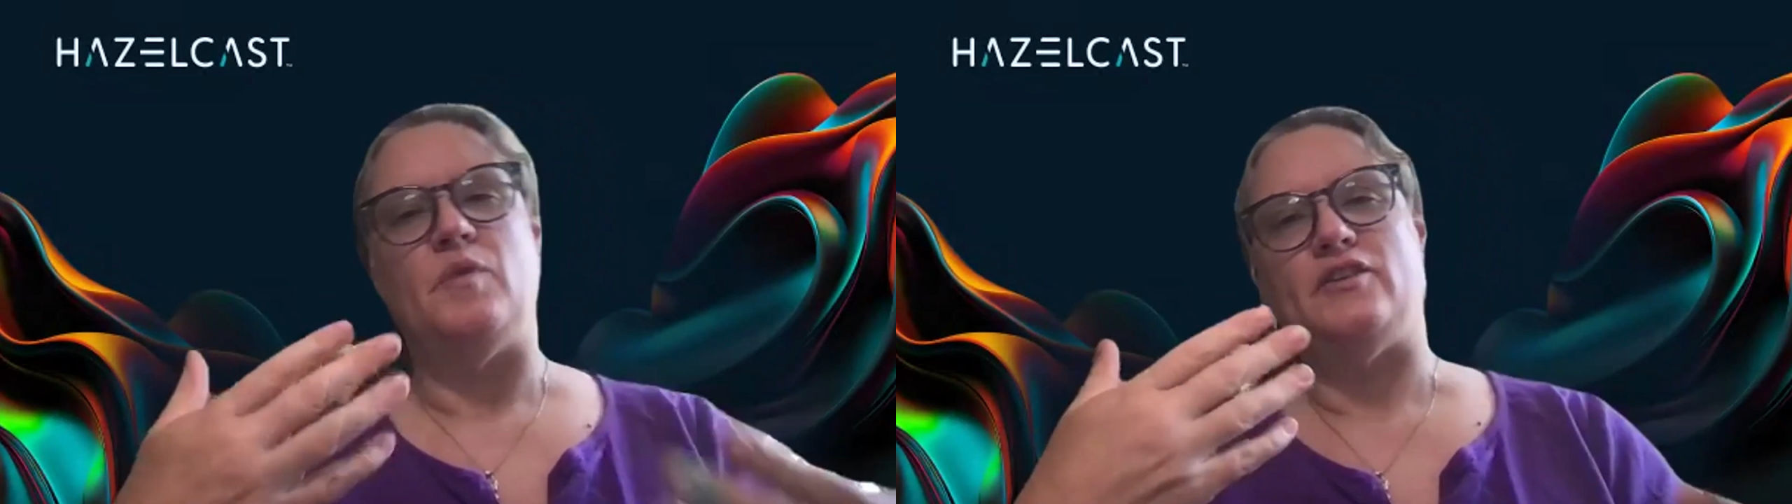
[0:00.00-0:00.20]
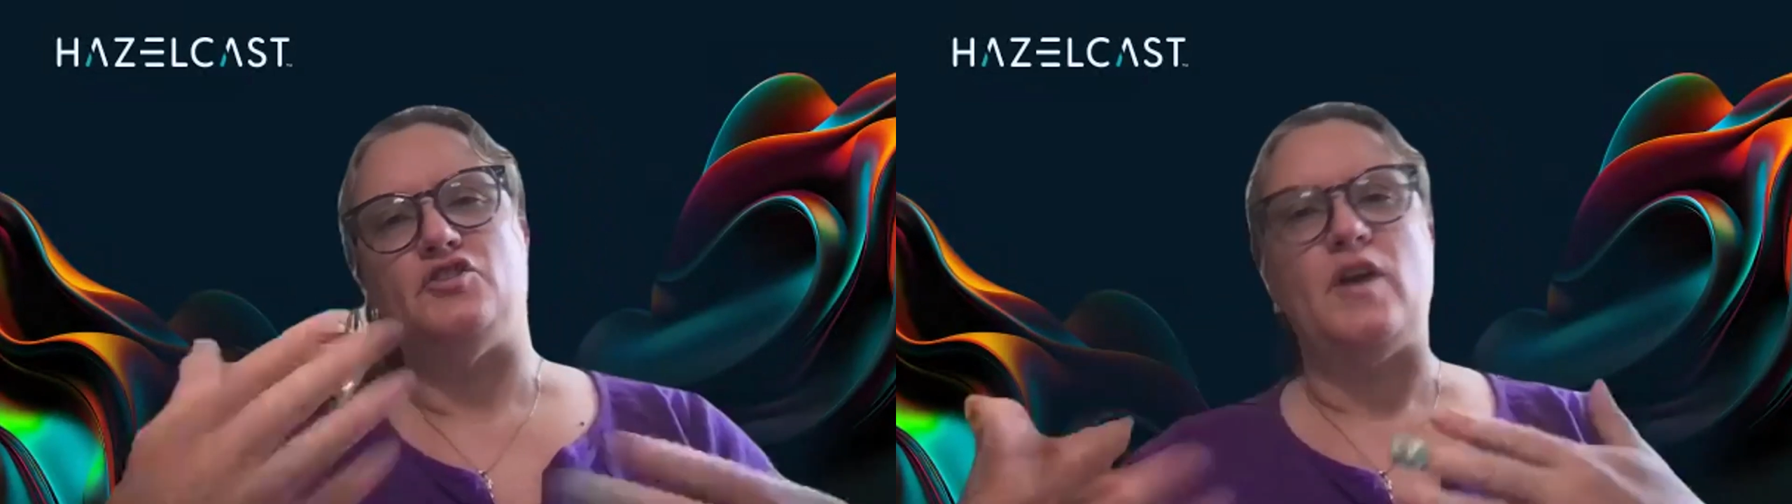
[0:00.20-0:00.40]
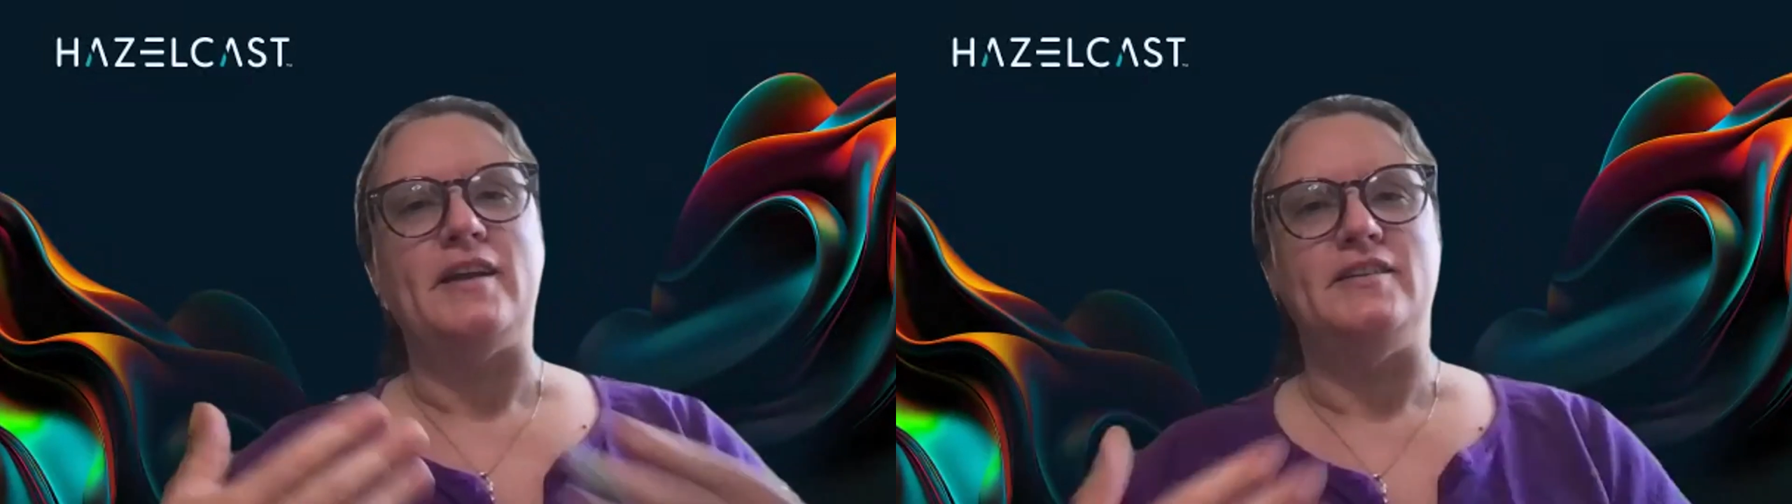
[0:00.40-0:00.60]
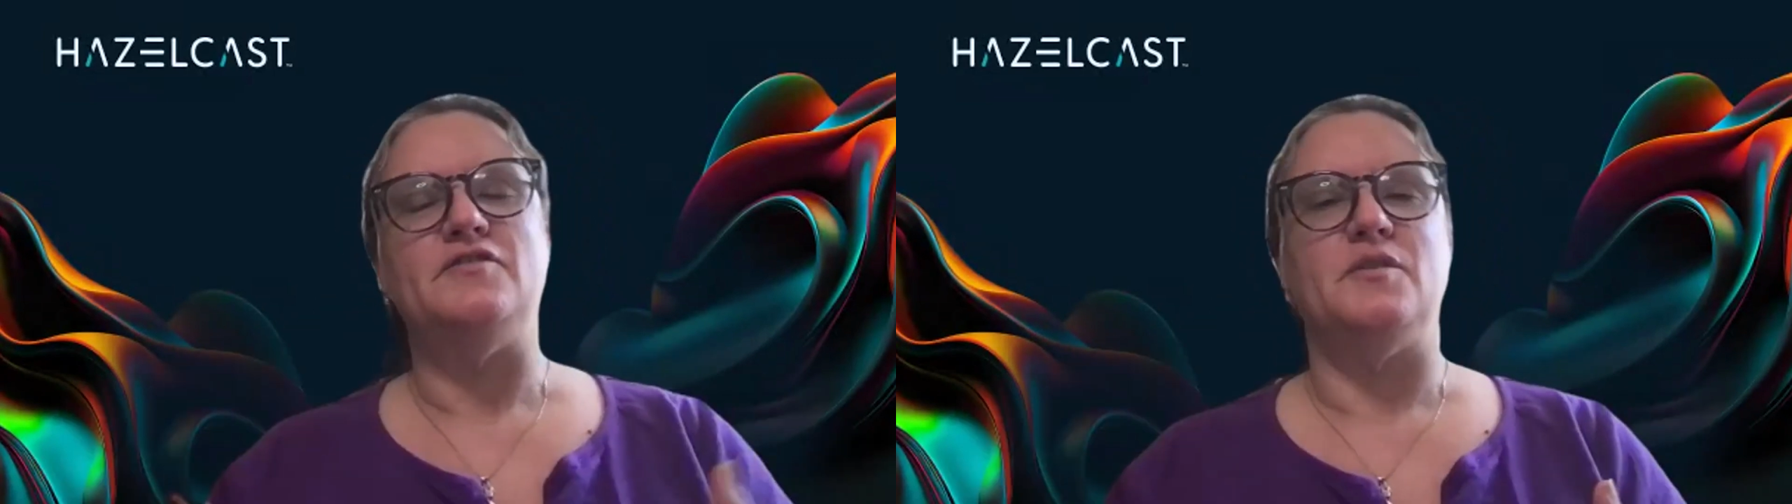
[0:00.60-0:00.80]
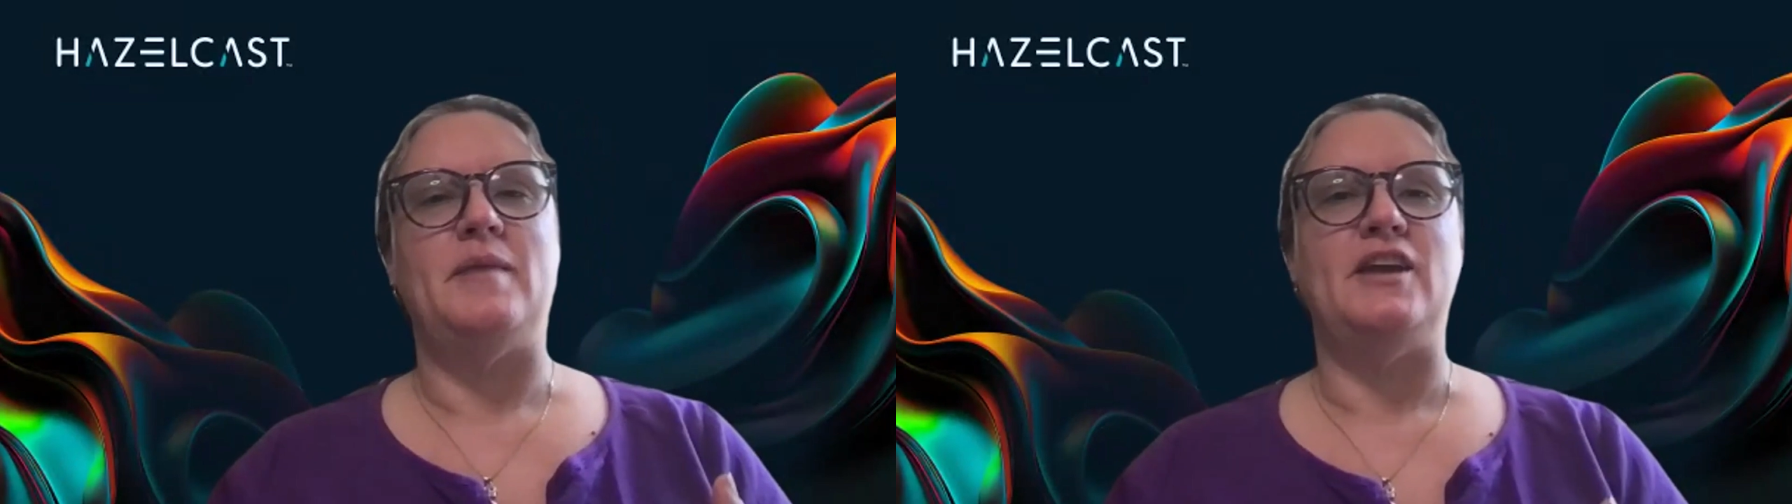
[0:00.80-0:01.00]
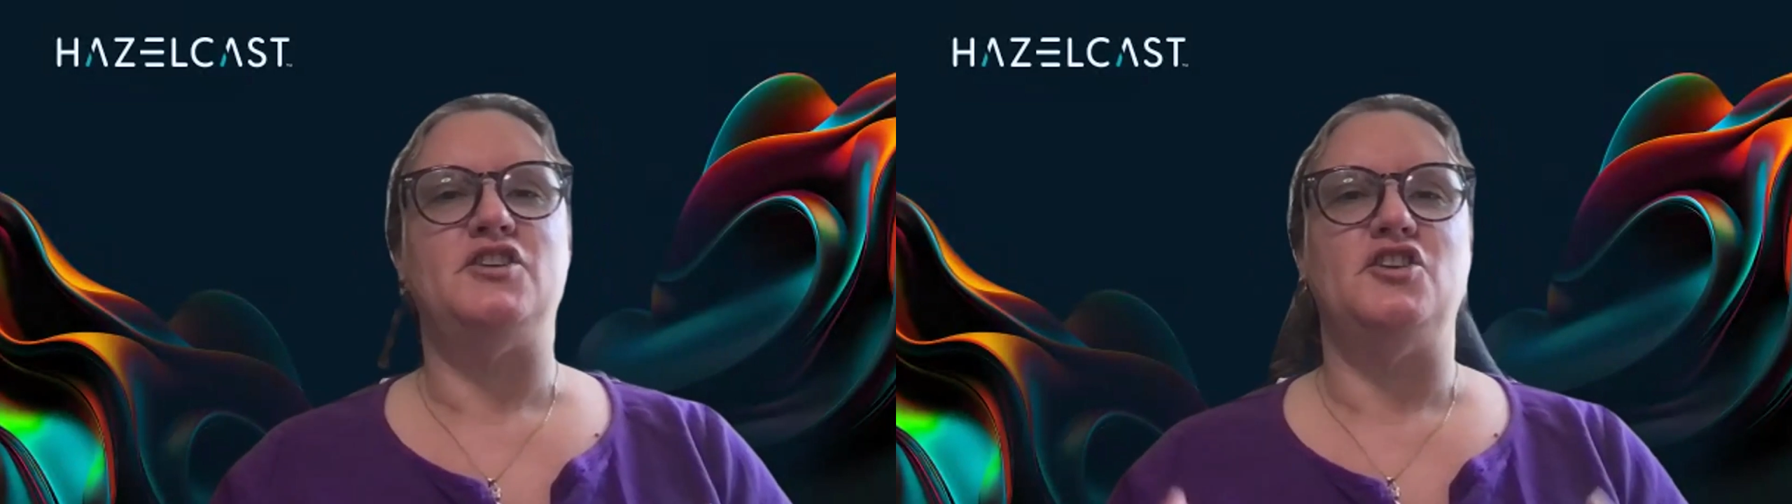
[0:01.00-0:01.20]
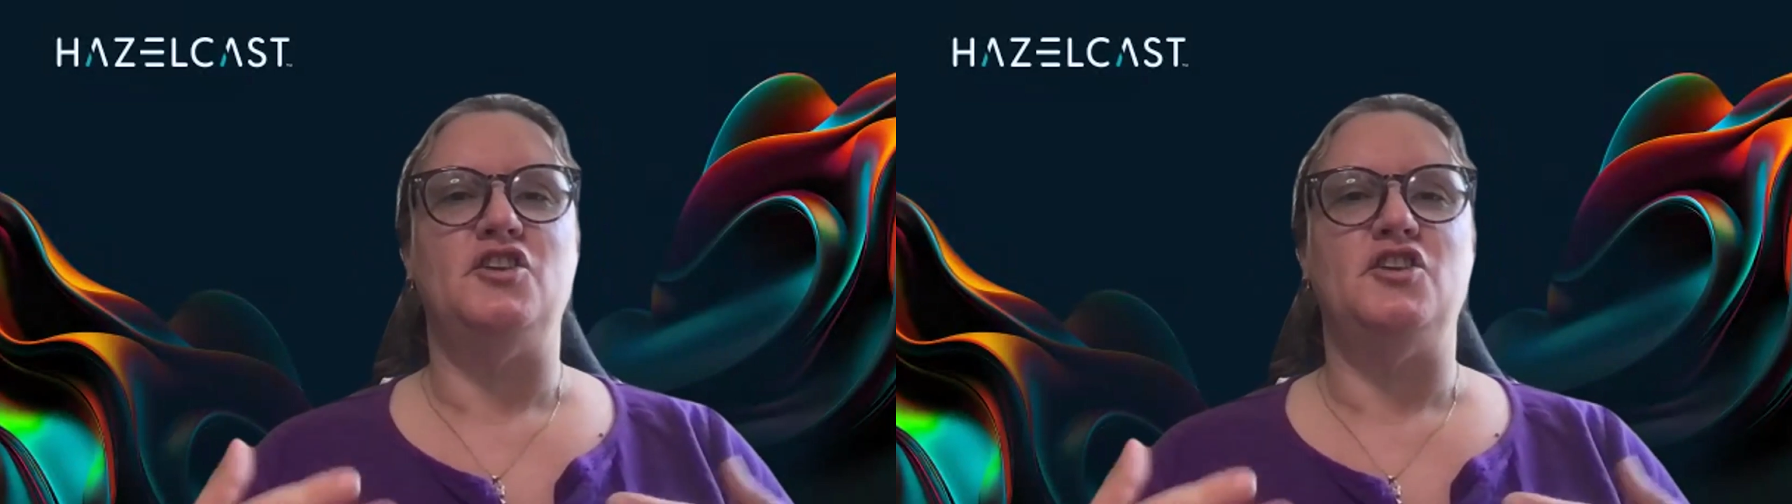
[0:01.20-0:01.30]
extract information,